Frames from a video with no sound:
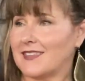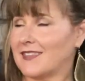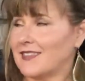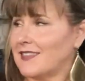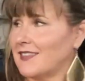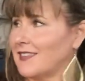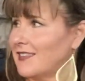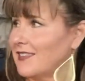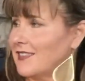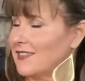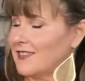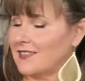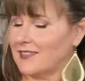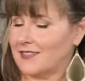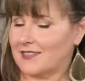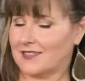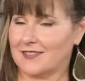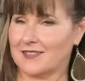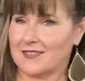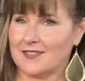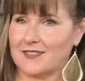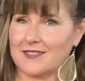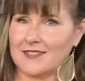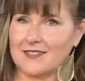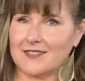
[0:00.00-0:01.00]

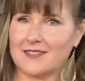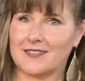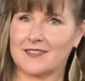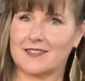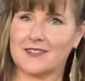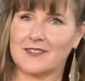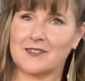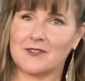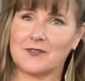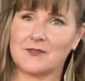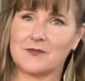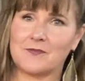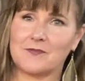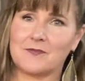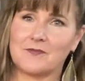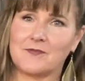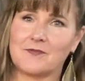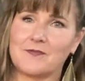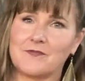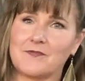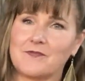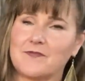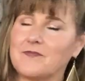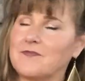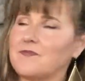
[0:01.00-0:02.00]

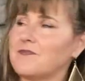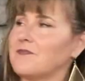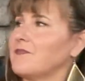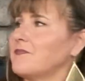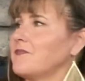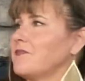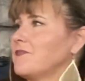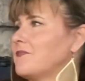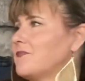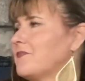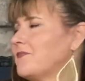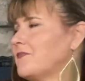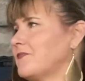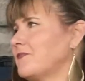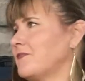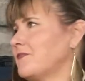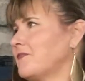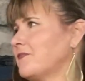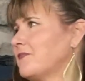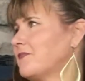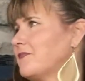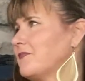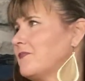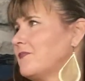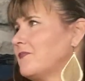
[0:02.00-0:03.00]

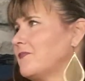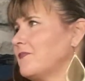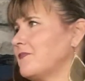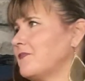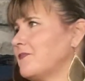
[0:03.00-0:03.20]
(not speaking)